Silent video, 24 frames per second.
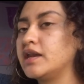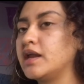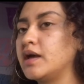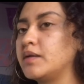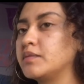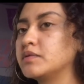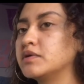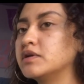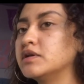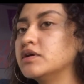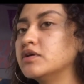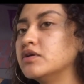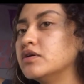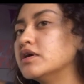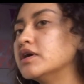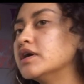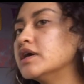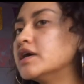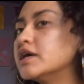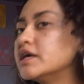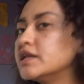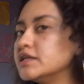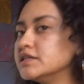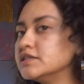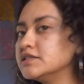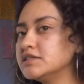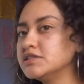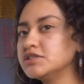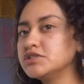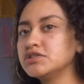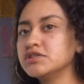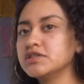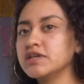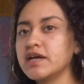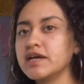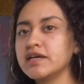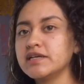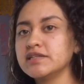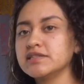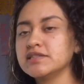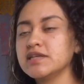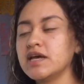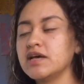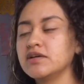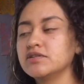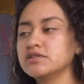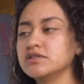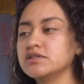I'm gonna go ahead and teach you guys
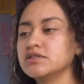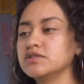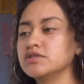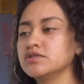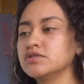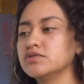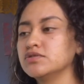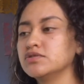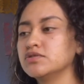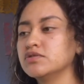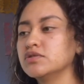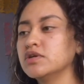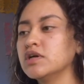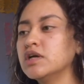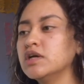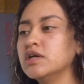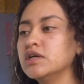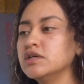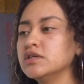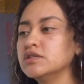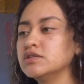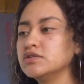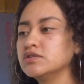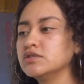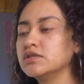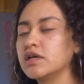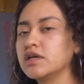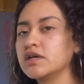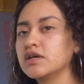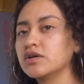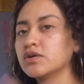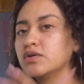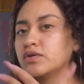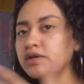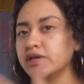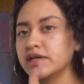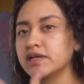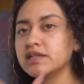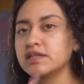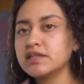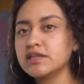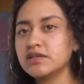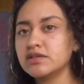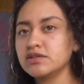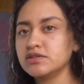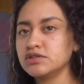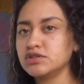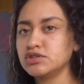how to do like a quick
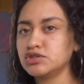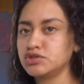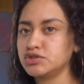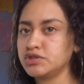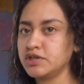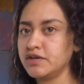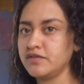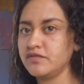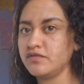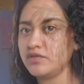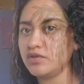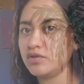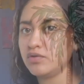little street view